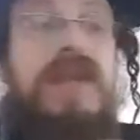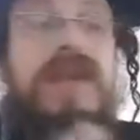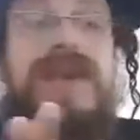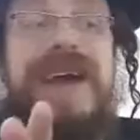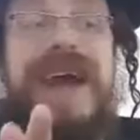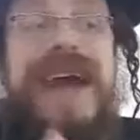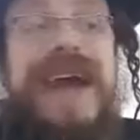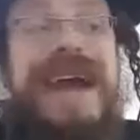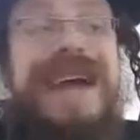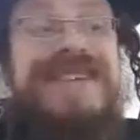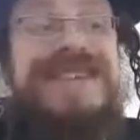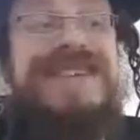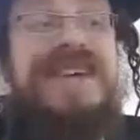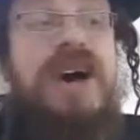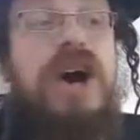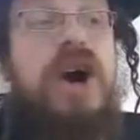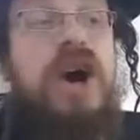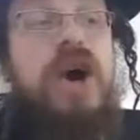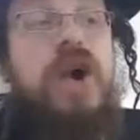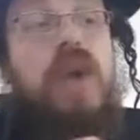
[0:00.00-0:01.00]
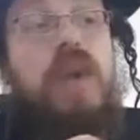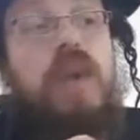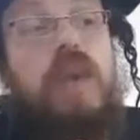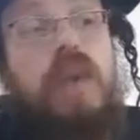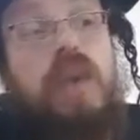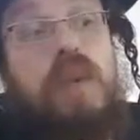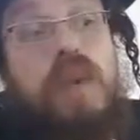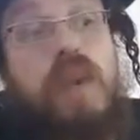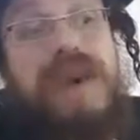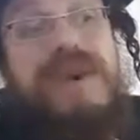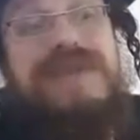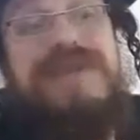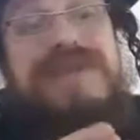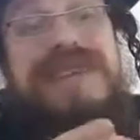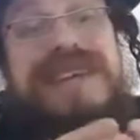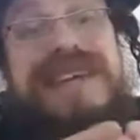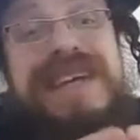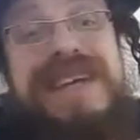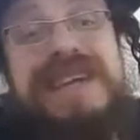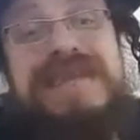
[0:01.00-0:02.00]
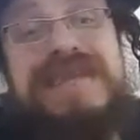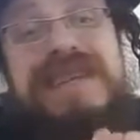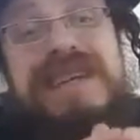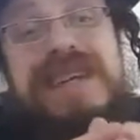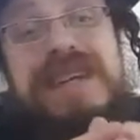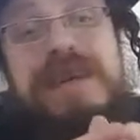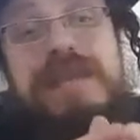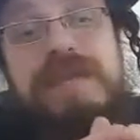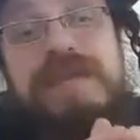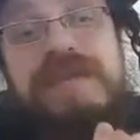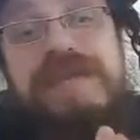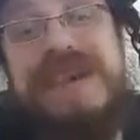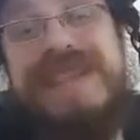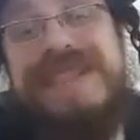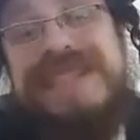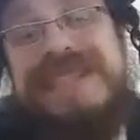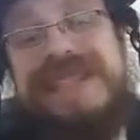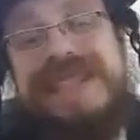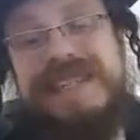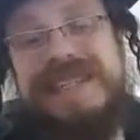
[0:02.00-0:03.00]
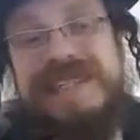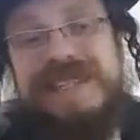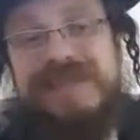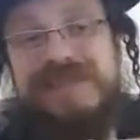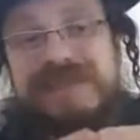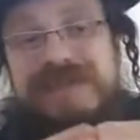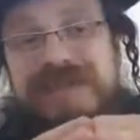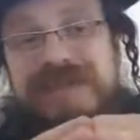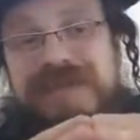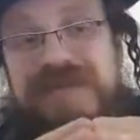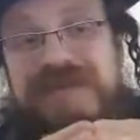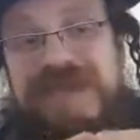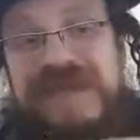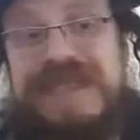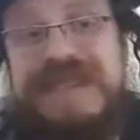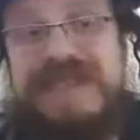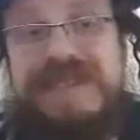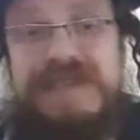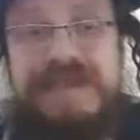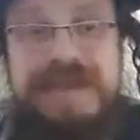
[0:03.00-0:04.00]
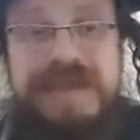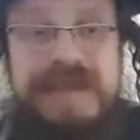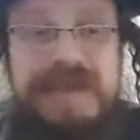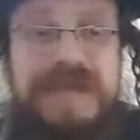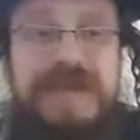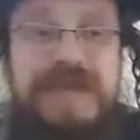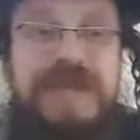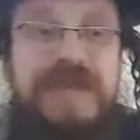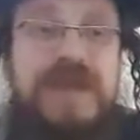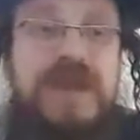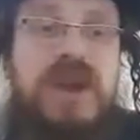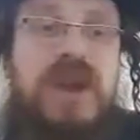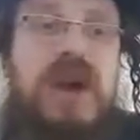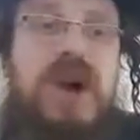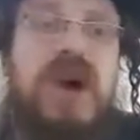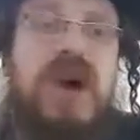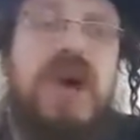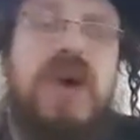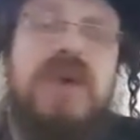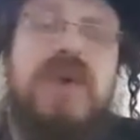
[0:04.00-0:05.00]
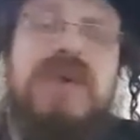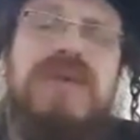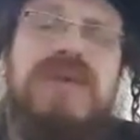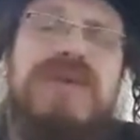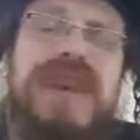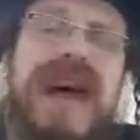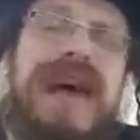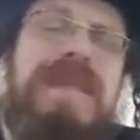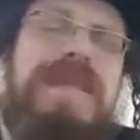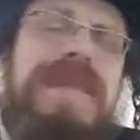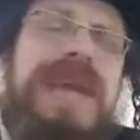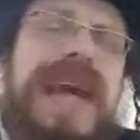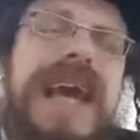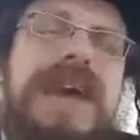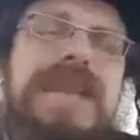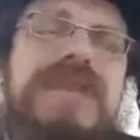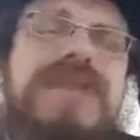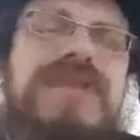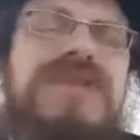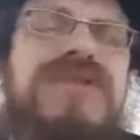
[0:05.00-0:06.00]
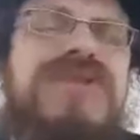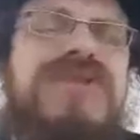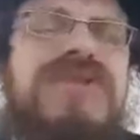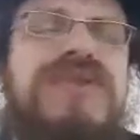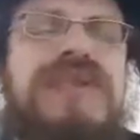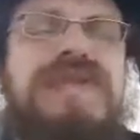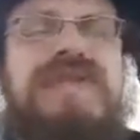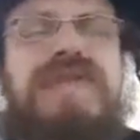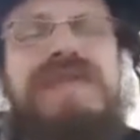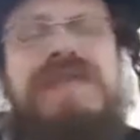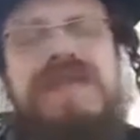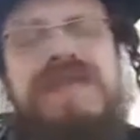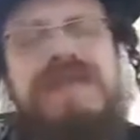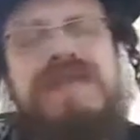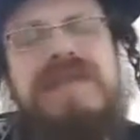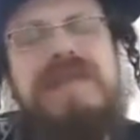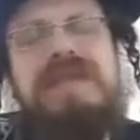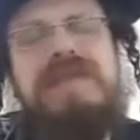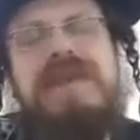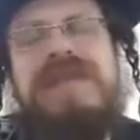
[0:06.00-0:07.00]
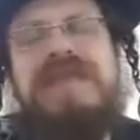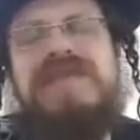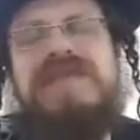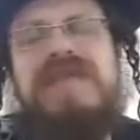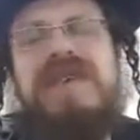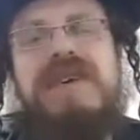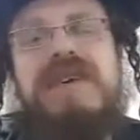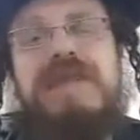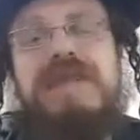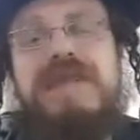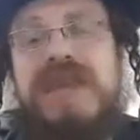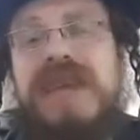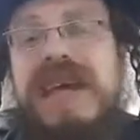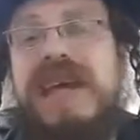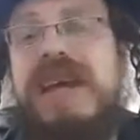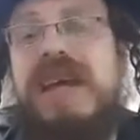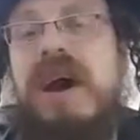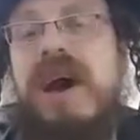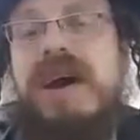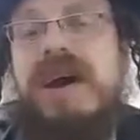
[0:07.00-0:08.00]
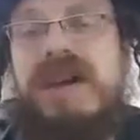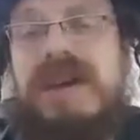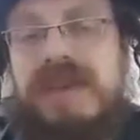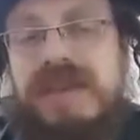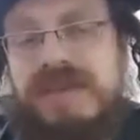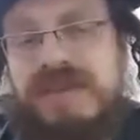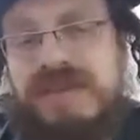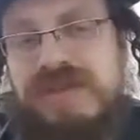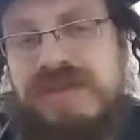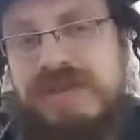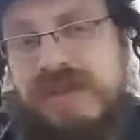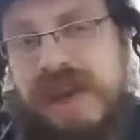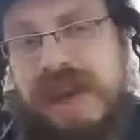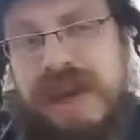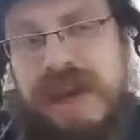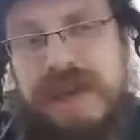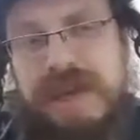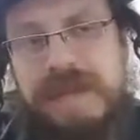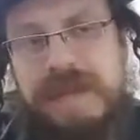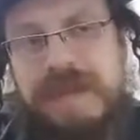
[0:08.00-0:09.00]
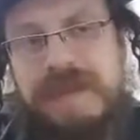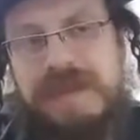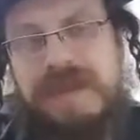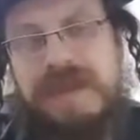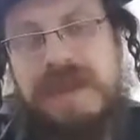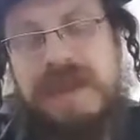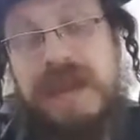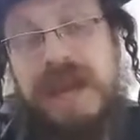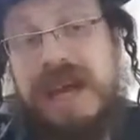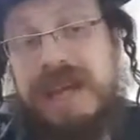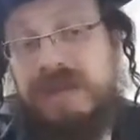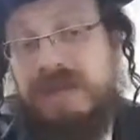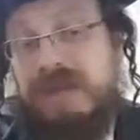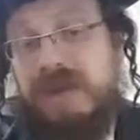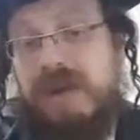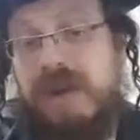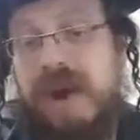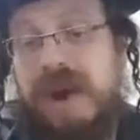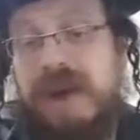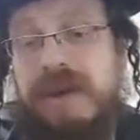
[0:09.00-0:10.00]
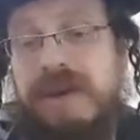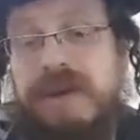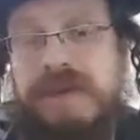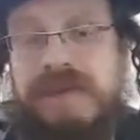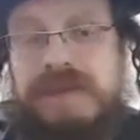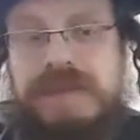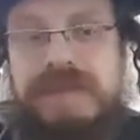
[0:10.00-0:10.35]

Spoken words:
hand, one who gives precedence to the physical will not be able to truly fulfill the mitzvah in an unconditional way, as required.